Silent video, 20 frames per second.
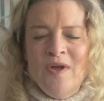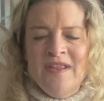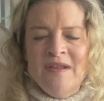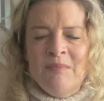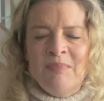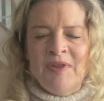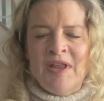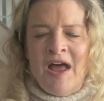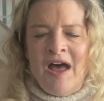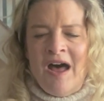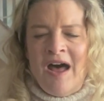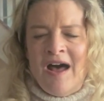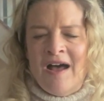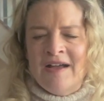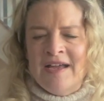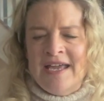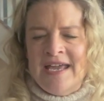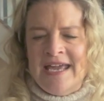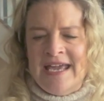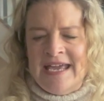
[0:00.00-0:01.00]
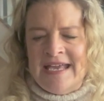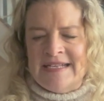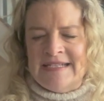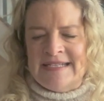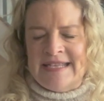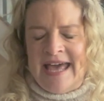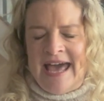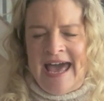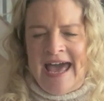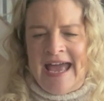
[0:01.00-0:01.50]
blog is
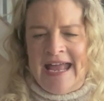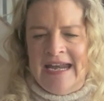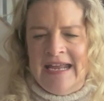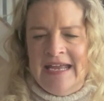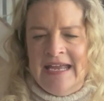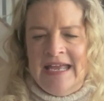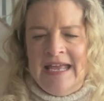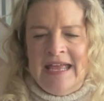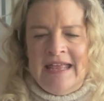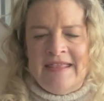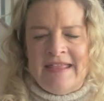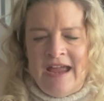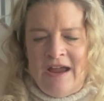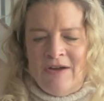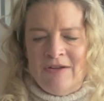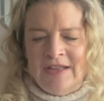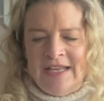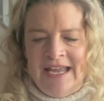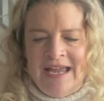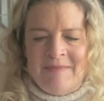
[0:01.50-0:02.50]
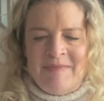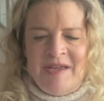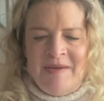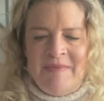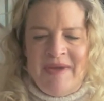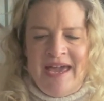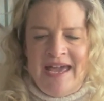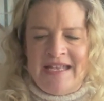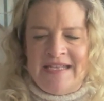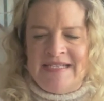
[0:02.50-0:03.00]
that they are lambing
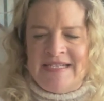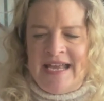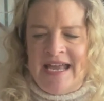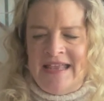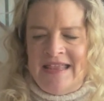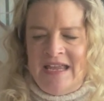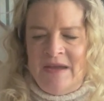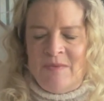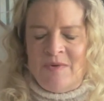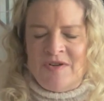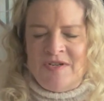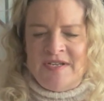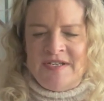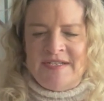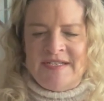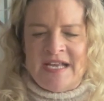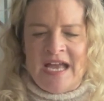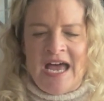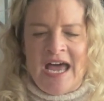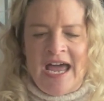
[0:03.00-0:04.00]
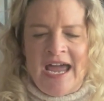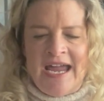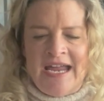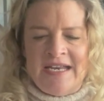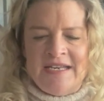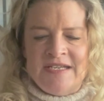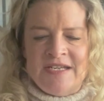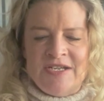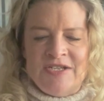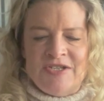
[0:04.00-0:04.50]
mitts, and they were
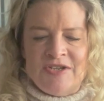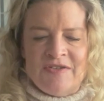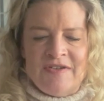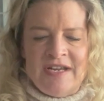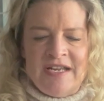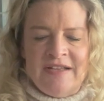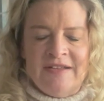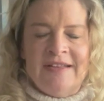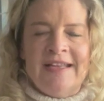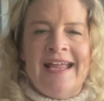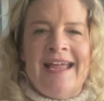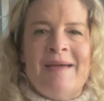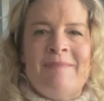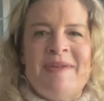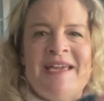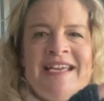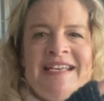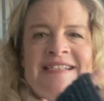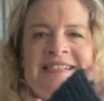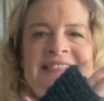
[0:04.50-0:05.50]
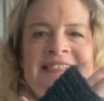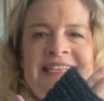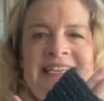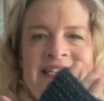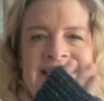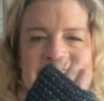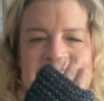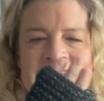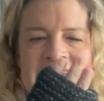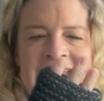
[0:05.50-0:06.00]
designed during lambing
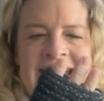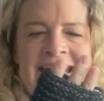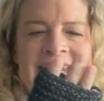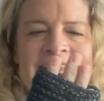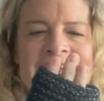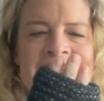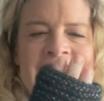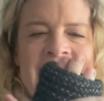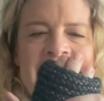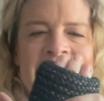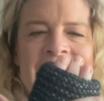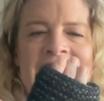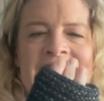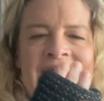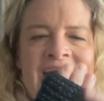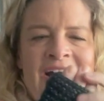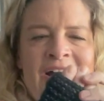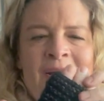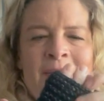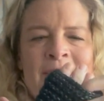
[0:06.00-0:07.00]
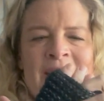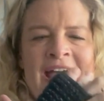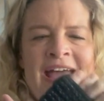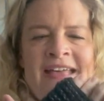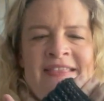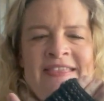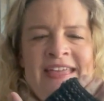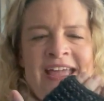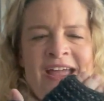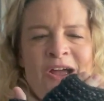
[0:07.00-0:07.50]
season.
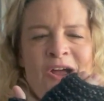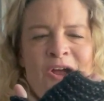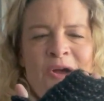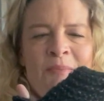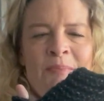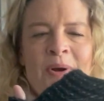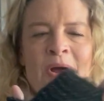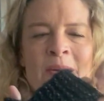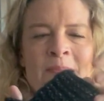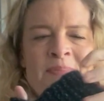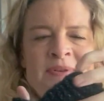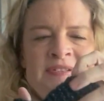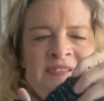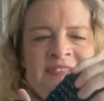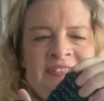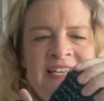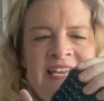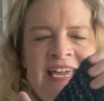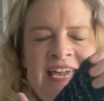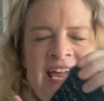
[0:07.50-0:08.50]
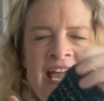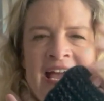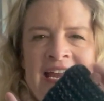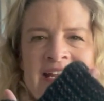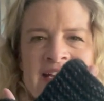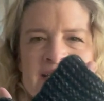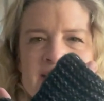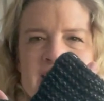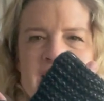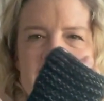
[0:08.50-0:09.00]
And they are purposely and
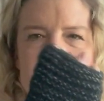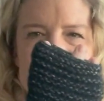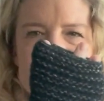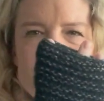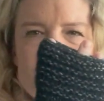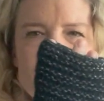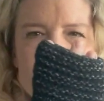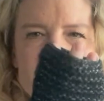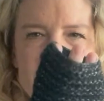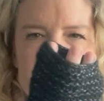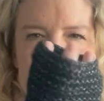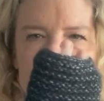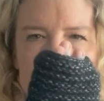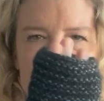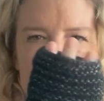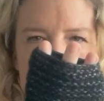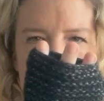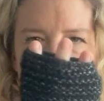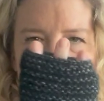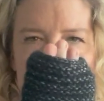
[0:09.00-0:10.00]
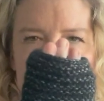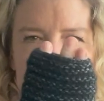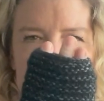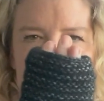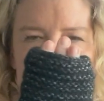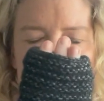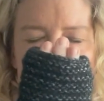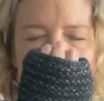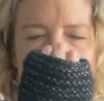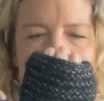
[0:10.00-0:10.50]
intentionally
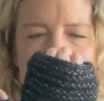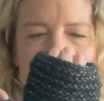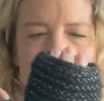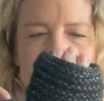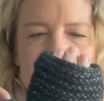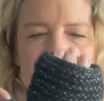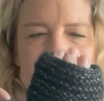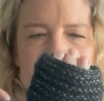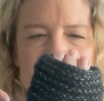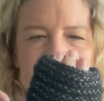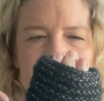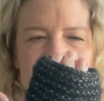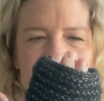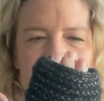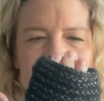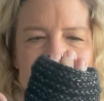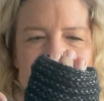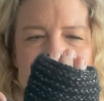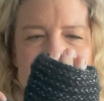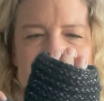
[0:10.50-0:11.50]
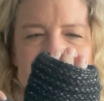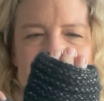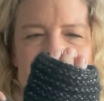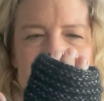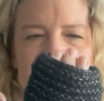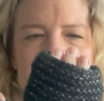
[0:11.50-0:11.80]
long around the fingers,